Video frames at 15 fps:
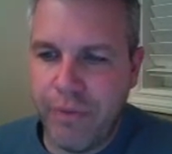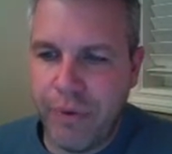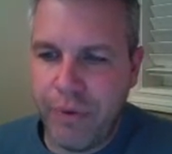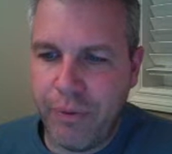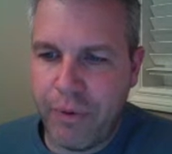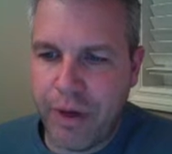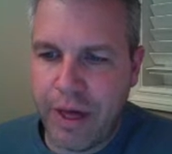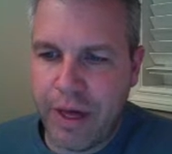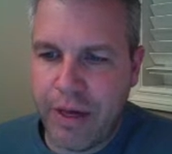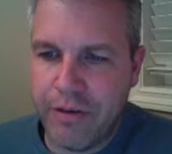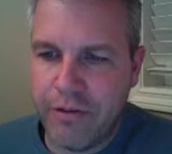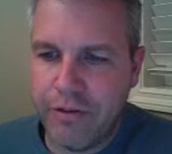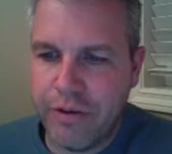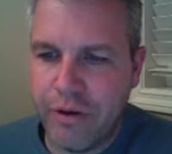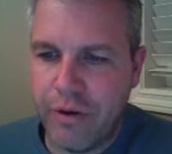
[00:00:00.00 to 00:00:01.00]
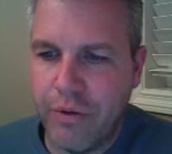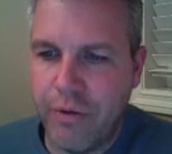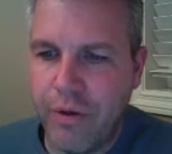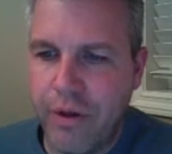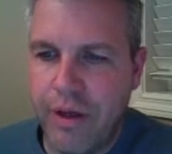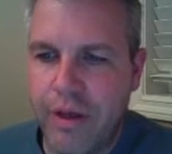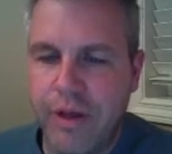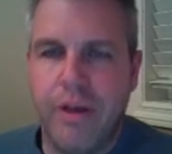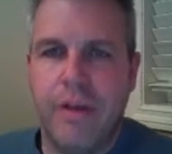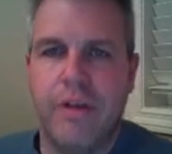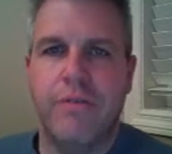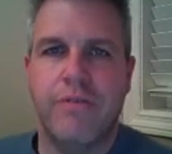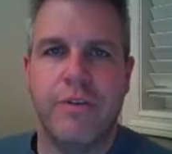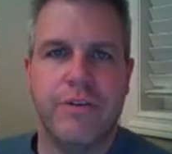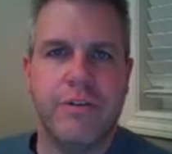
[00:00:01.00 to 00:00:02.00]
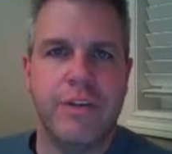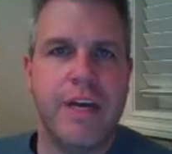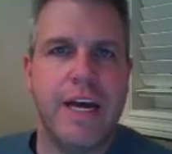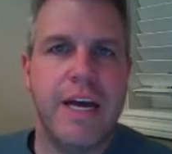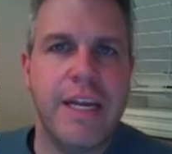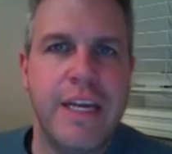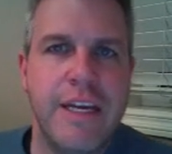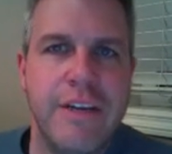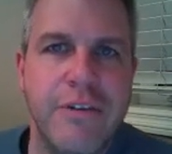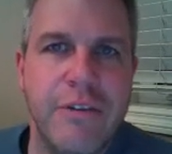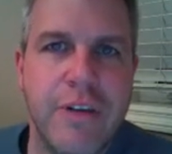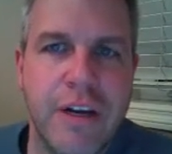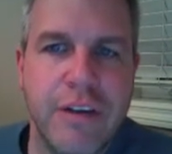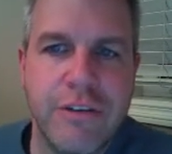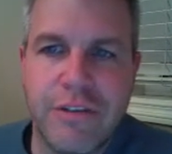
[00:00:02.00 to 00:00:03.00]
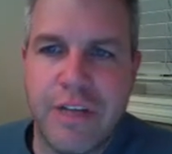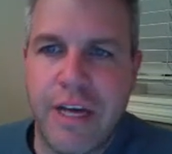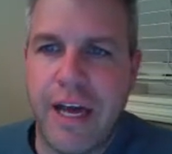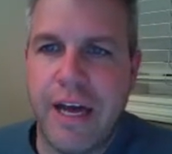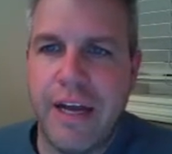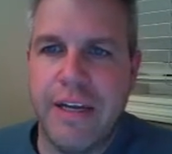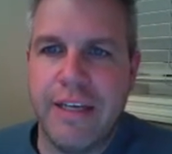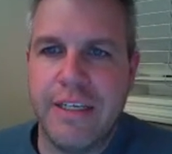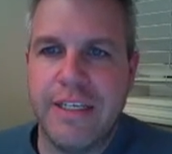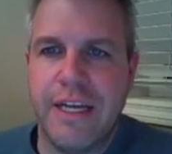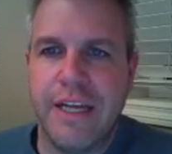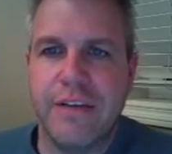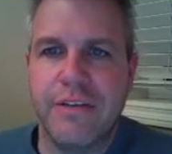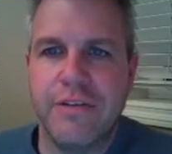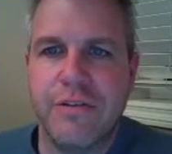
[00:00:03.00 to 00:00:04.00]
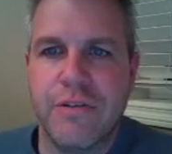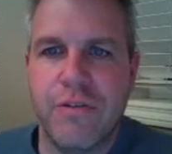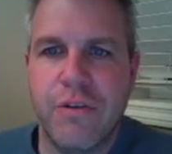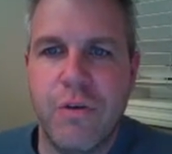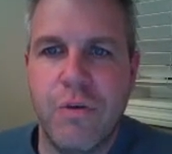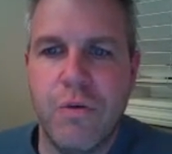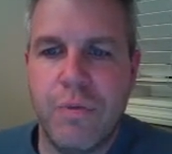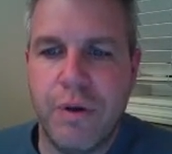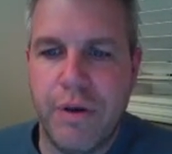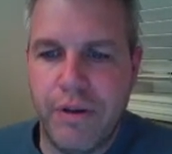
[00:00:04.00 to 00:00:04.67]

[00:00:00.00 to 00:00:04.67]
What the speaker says: Okay, so first thing I need you to understand is that the slope